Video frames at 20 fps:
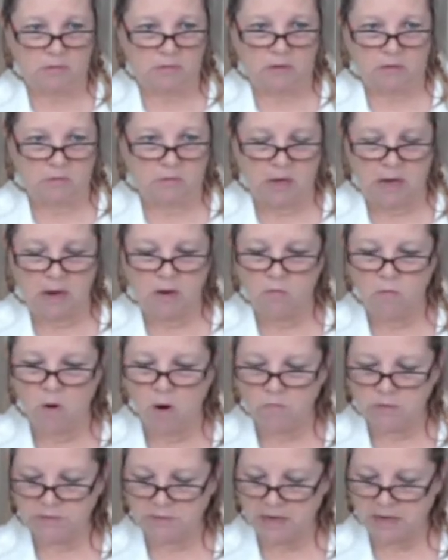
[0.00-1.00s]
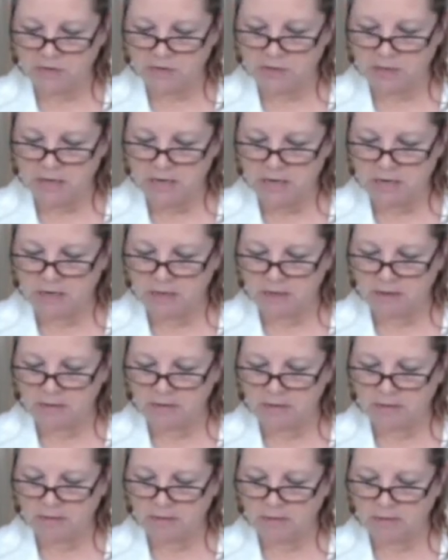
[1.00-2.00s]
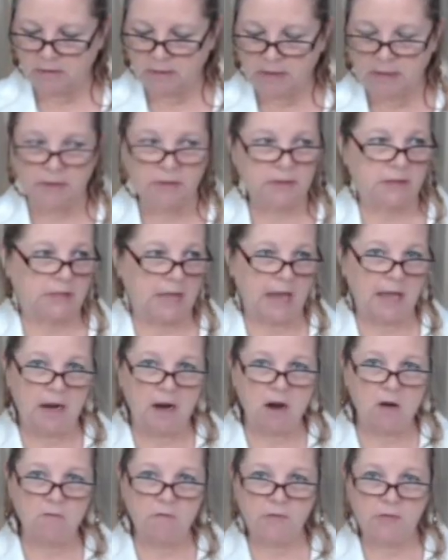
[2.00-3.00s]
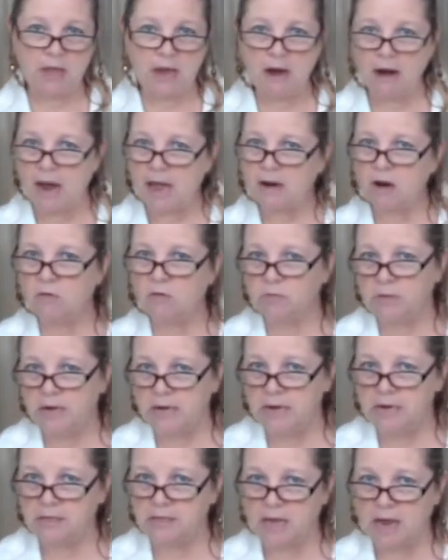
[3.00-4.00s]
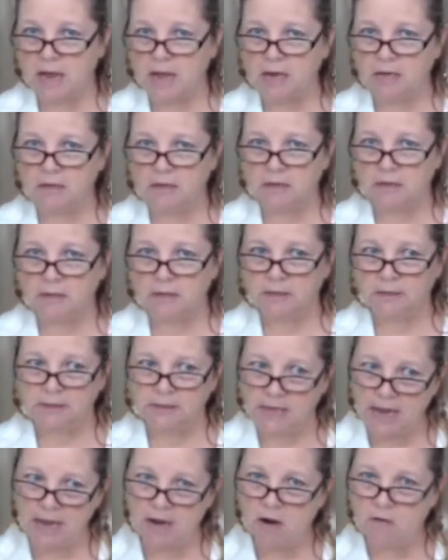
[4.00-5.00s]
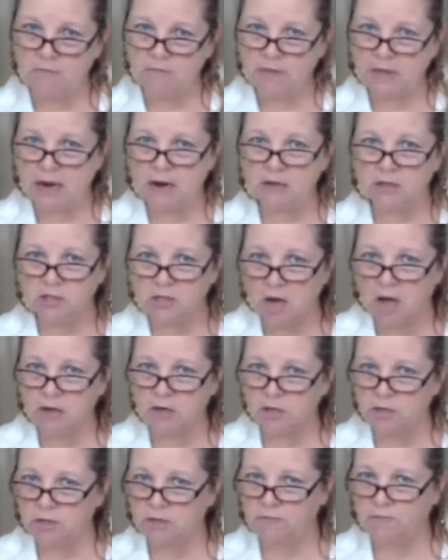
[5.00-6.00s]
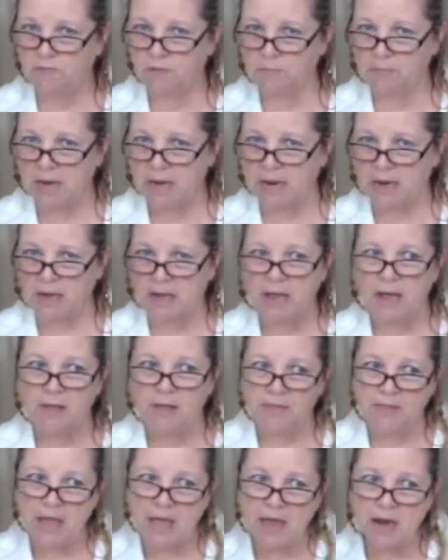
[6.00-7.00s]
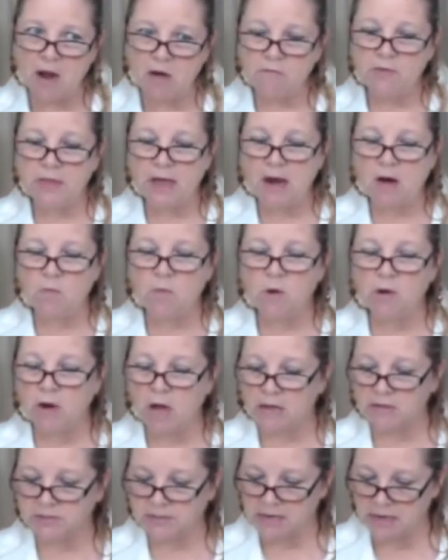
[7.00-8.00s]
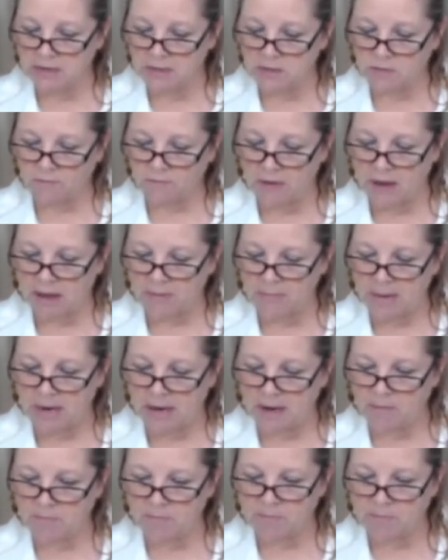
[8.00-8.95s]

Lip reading: okay, what was I thinking? That over there, I don't need that. That over there is not good for me. That over there will not satisfy me.